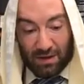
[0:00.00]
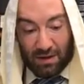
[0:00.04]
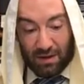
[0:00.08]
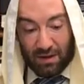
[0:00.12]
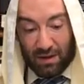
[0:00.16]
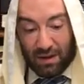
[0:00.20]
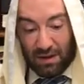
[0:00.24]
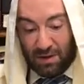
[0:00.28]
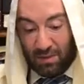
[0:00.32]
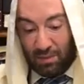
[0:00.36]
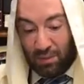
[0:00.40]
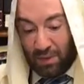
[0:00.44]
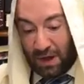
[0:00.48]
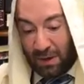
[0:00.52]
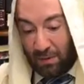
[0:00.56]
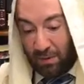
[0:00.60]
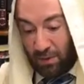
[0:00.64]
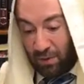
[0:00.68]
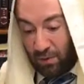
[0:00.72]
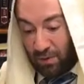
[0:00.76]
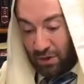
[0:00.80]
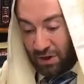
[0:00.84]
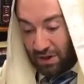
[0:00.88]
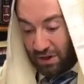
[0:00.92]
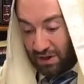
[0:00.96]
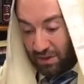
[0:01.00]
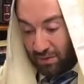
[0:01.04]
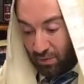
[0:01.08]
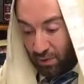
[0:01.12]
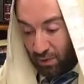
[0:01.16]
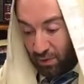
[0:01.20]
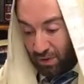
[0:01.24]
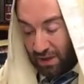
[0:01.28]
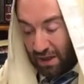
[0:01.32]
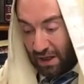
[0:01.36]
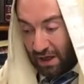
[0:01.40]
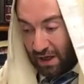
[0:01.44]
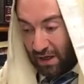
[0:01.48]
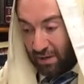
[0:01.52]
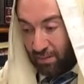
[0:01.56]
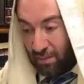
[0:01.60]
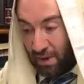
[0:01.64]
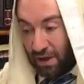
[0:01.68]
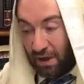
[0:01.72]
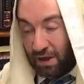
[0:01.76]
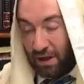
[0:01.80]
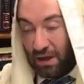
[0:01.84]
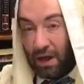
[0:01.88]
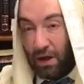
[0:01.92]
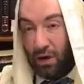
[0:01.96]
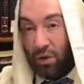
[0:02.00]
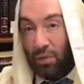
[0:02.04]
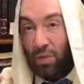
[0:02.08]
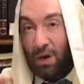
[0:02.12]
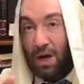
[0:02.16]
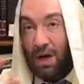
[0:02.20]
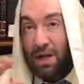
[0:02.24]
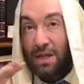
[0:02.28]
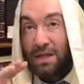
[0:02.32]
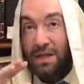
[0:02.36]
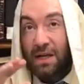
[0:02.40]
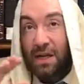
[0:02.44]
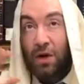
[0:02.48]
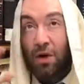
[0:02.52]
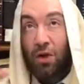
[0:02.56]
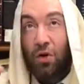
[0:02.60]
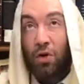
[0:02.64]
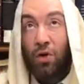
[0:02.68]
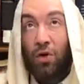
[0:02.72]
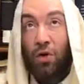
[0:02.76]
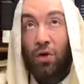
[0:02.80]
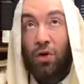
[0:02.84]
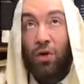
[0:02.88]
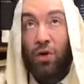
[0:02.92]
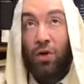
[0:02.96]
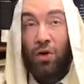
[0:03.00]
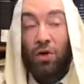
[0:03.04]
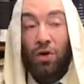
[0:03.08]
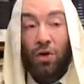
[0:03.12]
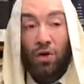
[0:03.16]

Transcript: this problem could be just small dot, but in our mind it's like a whole